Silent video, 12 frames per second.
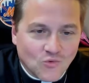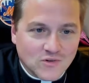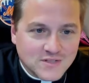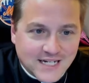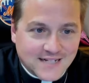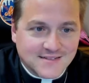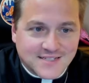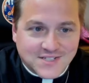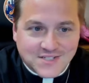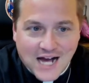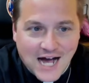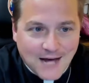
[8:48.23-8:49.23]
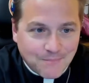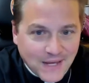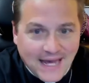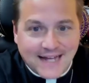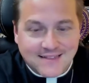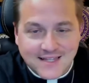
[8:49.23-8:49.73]
didn't stop
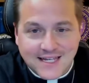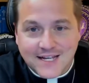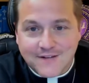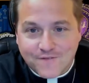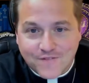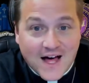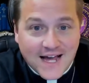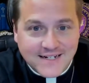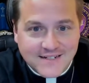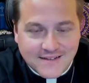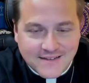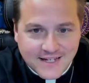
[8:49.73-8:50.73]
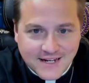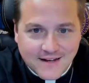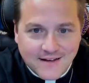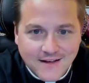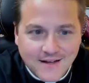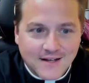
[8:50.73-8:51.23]
at the find the
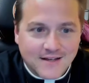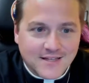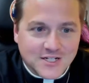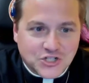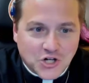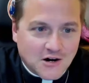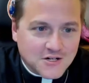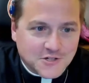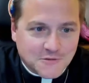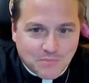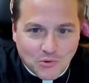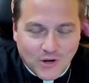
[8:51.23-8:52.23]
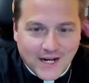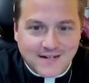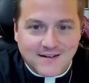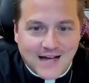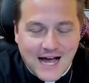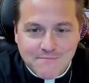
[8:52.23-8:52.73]
charger point.
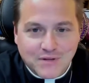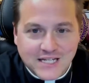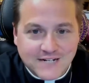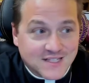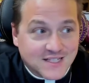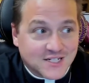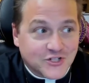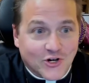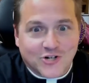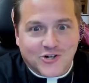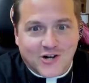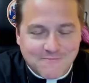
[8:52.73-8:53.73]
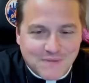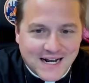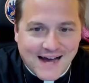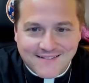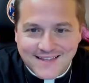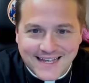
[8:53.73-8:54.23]
I believe that the charger had been
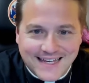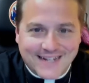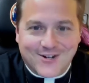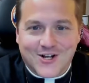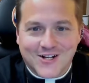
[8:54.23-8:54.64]
out in the heat